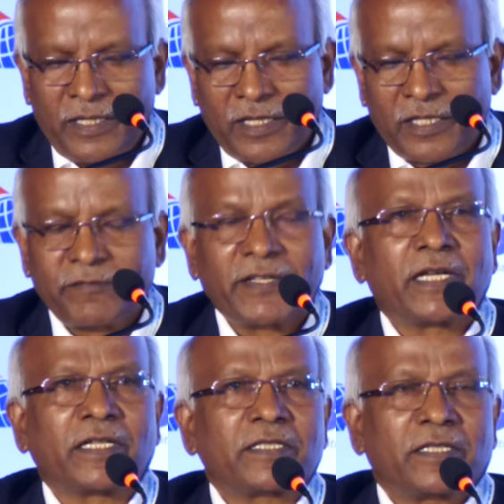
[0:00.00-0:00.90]
Las
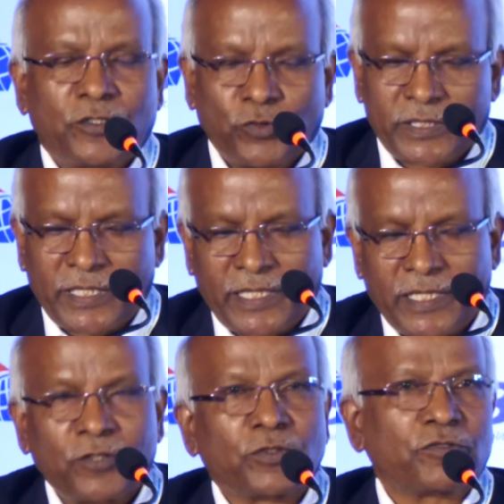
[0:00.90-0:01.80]
Vegas, USA
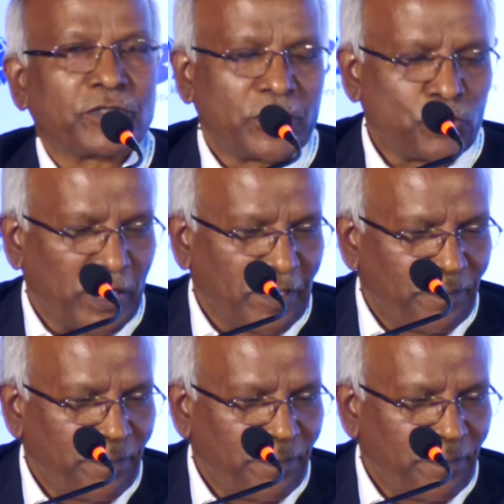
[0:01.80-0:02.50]
in 2012.